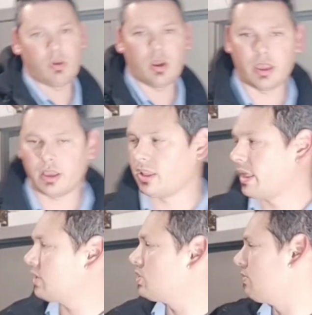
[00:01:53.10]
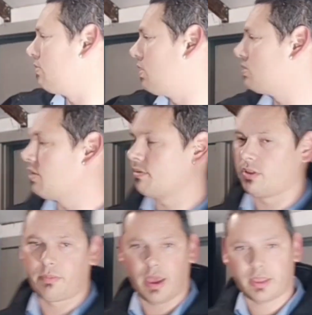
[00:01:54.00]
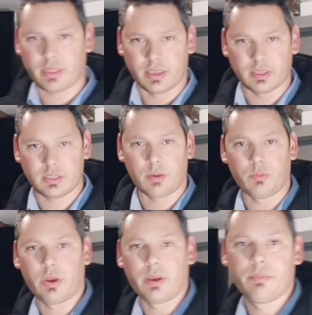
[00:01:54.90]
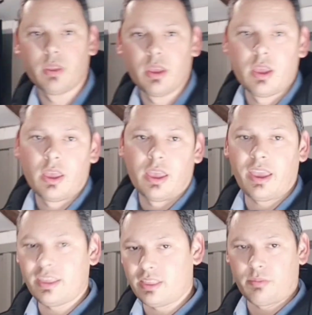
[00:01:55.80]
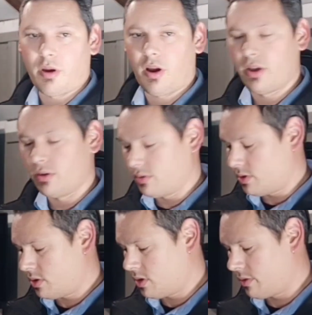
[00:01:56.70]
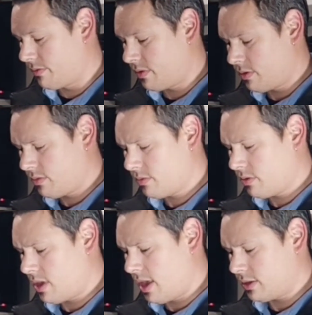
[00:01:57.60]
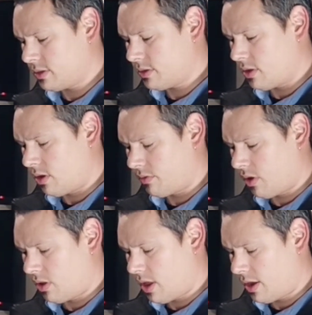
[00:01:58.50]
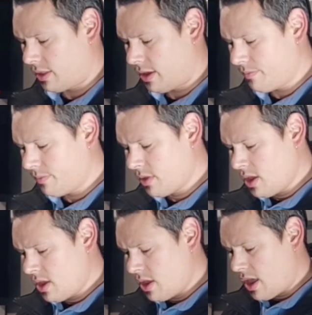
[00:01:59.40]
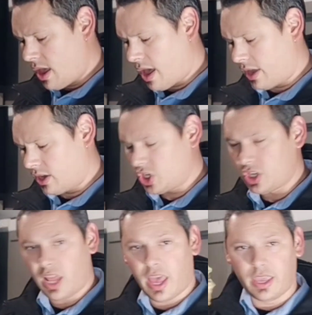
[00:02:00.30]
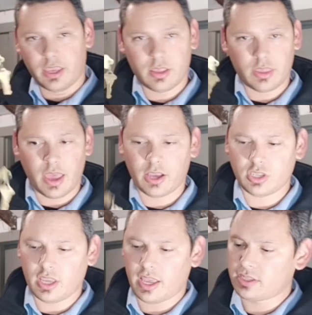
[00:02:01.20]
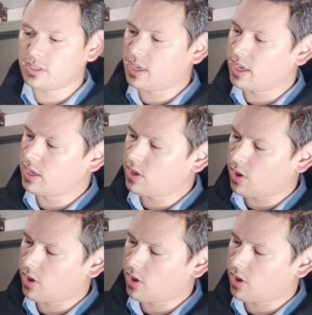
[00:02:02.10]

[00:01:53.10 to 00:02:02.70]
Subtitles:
collection of locks over the back there somewhere, in the pile of kits that I've got laying there, a Schlage that actually has the key code